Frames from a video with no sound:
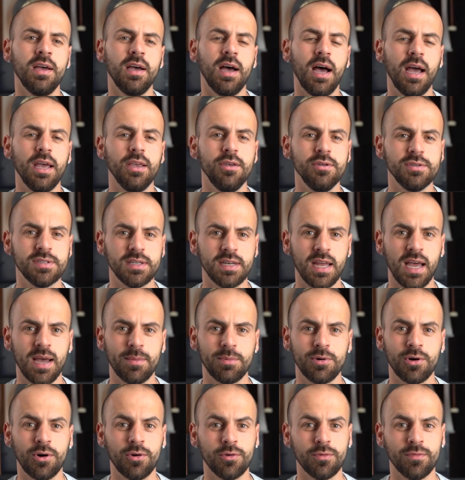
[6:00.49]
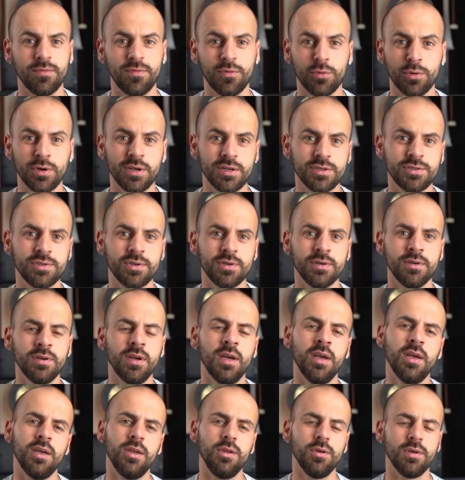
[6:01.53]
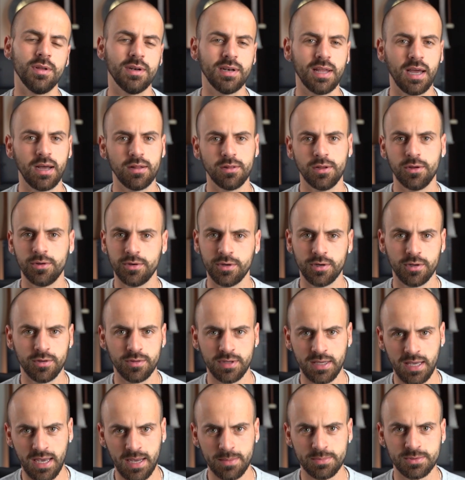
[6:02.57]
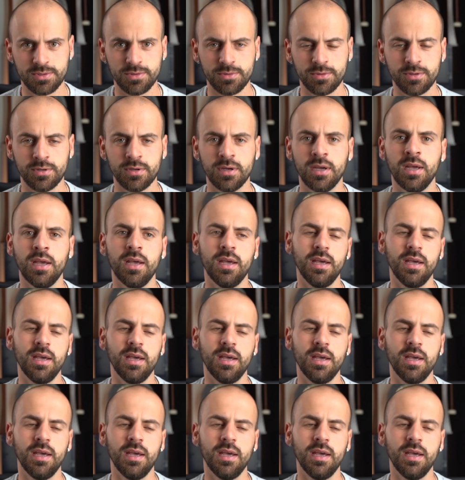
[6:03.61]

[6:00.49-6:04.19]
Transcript: I use an app called Voyager. You can download it on the App Store.